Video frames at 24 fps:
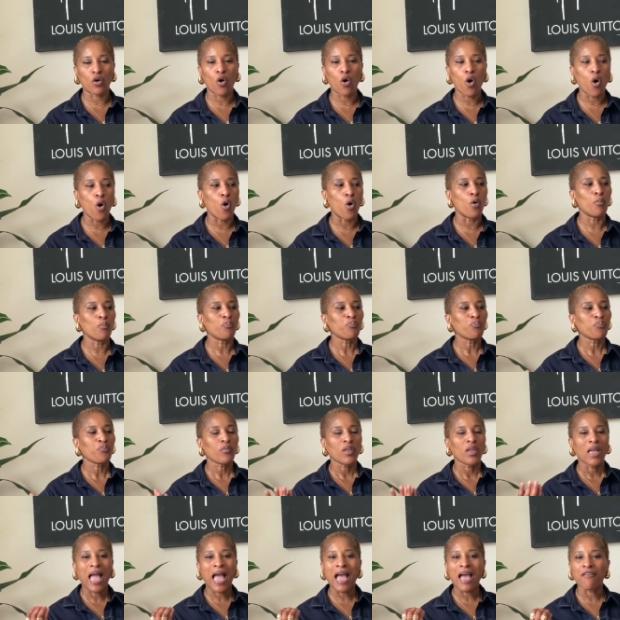haul.
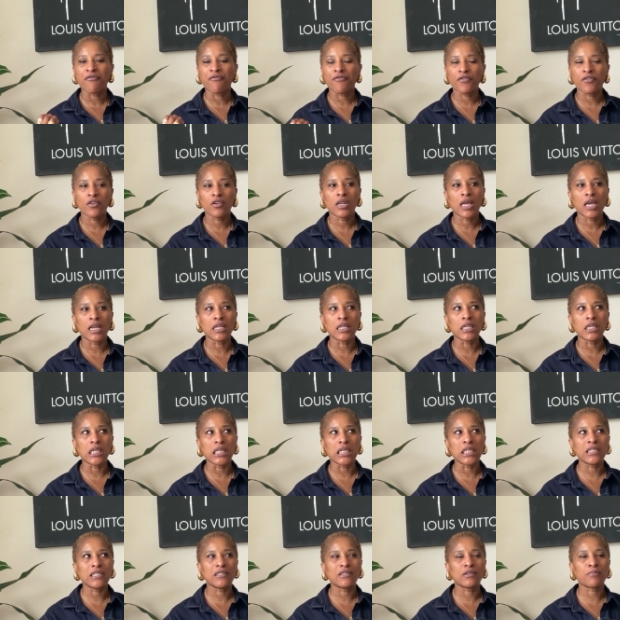I feel like
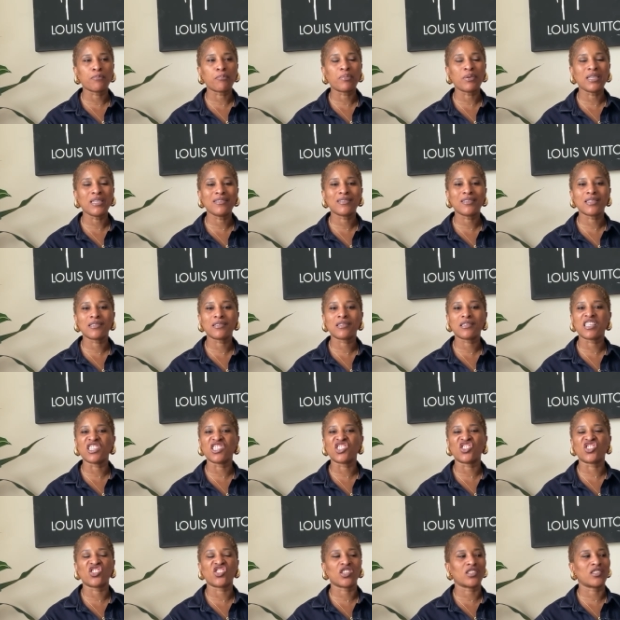these pieces
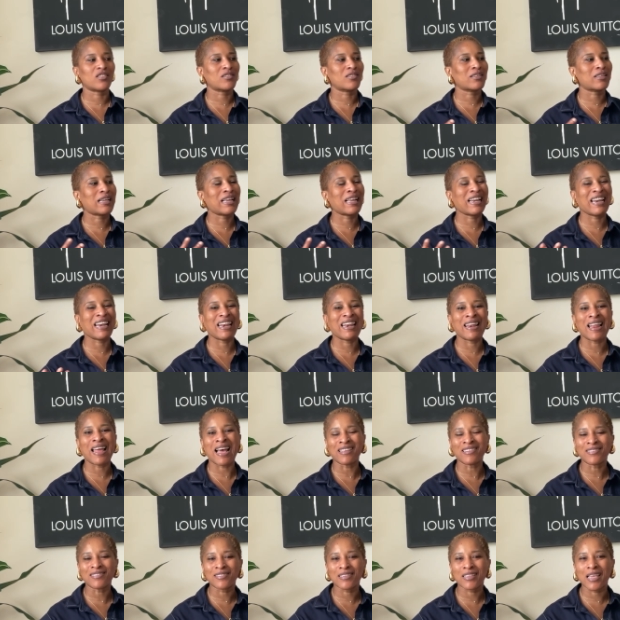is just
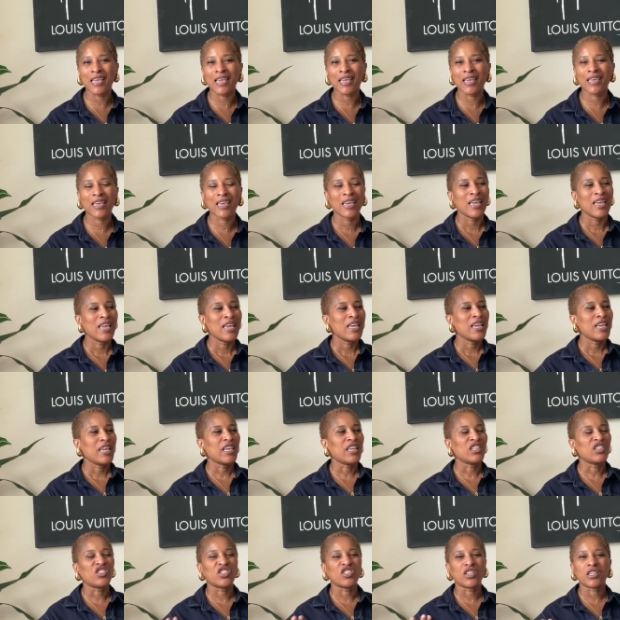classic.
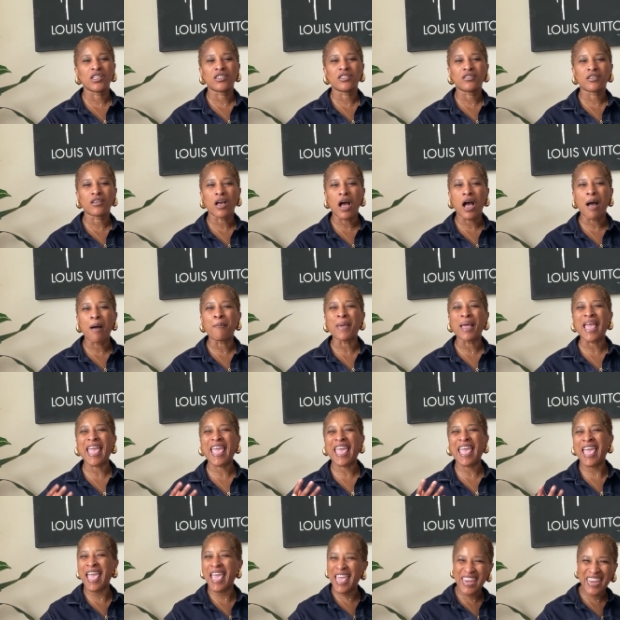It's just
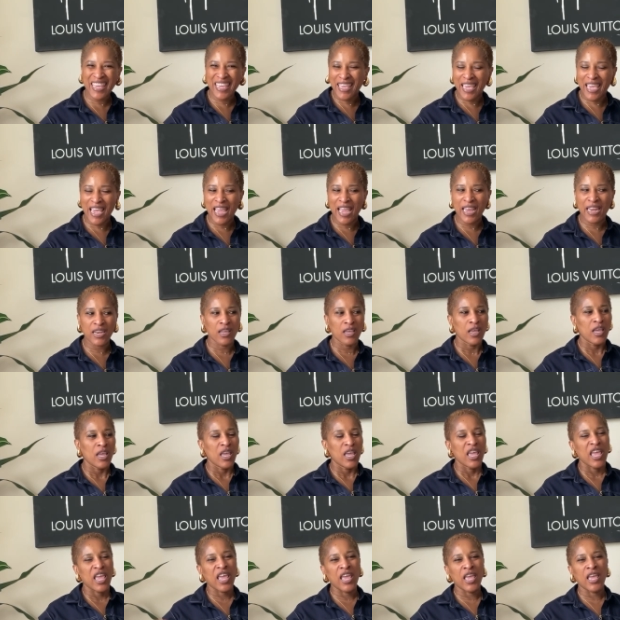elegant,
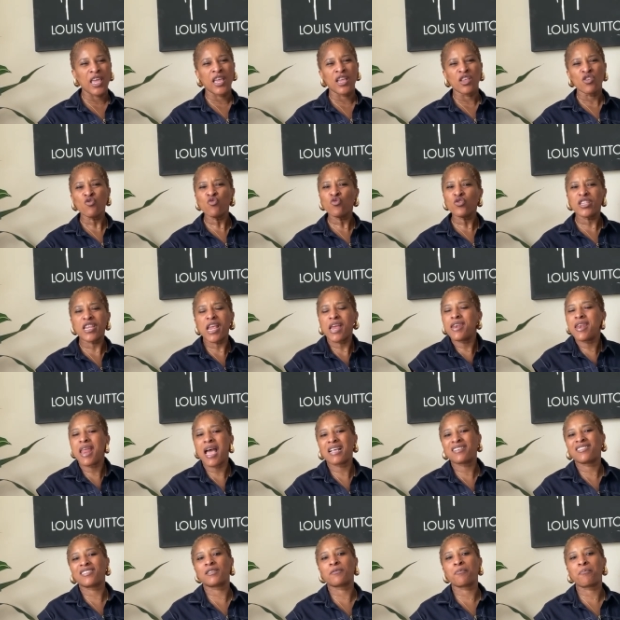and you did
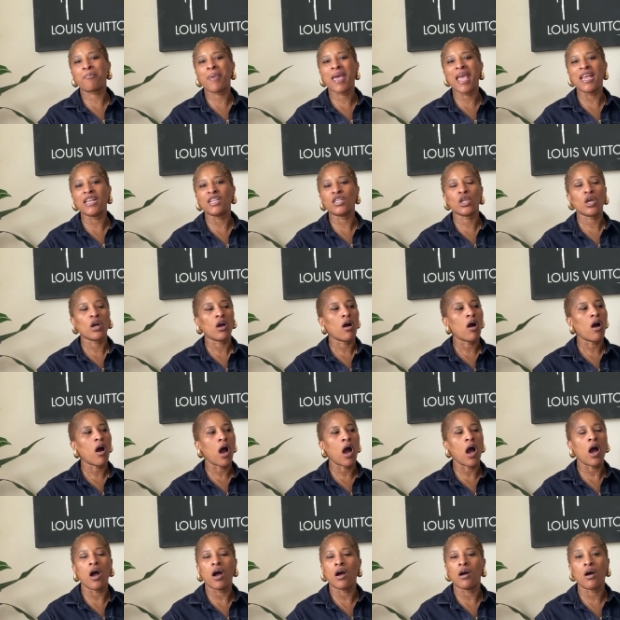not spend
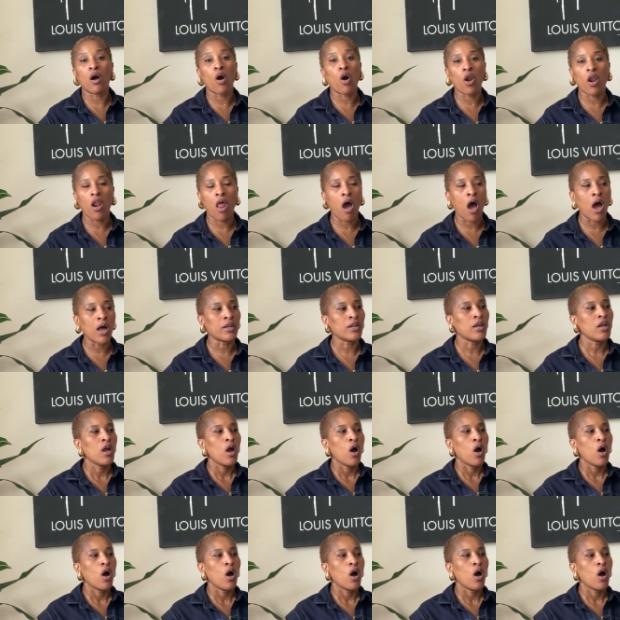a lot.